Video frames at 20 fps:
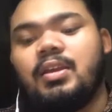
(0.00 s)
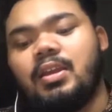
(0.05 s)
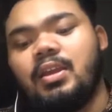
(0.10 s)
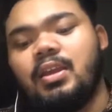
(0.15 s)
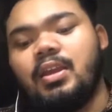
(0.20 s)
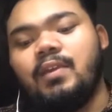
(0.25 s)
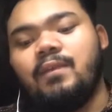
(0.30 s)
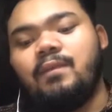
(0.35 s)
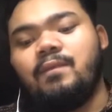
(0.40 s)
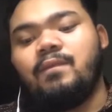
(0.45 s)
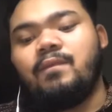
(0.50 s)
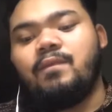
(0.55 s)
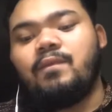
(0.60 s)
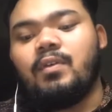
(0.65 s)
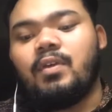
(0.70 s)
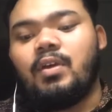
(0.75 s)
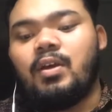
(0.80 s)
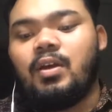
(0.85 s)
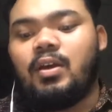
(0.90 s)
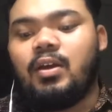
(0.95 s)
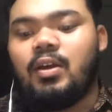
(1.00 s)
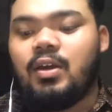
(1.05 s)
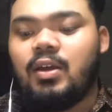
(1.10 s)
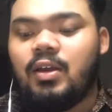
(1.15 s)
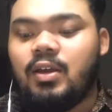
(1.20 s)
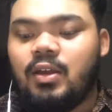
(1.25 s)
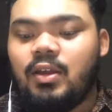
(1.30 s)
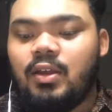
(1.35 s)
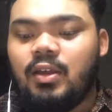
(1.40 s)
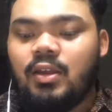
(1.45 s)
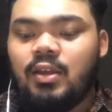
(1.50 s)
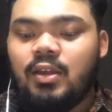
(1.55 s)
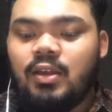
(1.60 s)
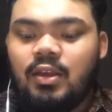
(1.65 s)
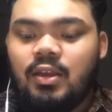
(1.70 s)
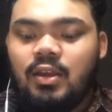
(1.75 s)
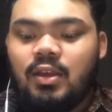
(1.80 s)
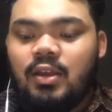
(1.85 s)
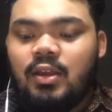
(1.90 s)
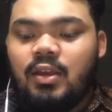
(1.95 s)
if
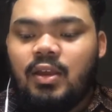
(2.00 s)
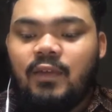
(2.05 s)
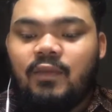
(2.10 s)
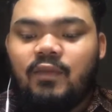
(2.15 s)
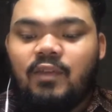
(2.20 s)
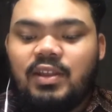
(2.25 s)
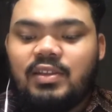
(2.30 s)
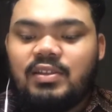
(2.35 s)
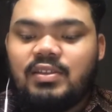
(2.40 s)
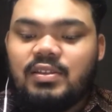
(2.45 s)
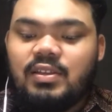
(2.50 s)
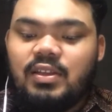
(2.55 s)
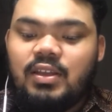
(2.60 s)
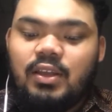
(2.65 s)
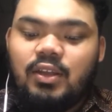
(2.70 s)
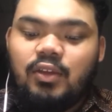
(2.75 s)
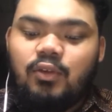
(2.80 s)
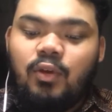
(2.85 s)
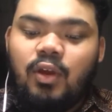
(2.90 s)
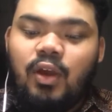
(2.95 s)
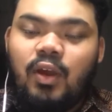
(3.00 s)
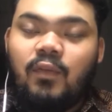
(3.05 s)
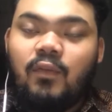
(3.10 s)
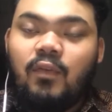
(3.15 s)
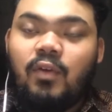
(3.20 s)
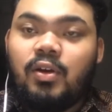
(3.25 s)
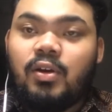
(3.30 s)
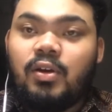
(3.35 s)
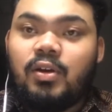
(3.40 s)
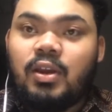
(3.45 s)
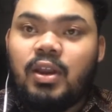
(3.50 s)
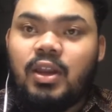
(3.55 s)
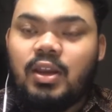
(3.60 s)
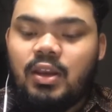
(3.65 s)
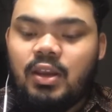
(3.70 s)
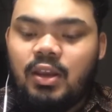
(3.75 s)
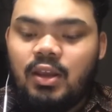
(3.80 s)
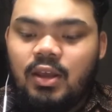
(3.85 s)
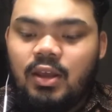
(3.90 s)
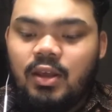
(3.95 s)
let's say you have a great
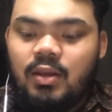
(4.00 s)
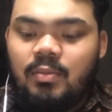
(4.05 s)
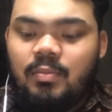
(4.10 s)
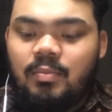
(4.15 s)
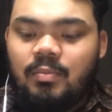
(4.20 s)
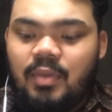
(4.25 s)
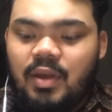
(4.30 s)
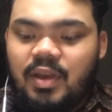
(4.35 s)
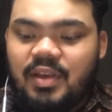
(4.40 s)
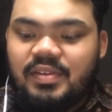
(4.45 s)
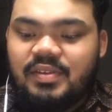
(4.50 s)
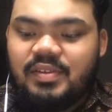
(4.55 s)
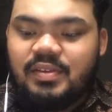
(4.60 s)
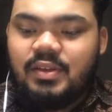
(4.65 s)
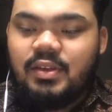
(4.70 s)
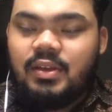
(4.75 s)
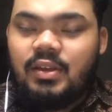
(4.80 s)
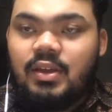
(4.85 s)
mass,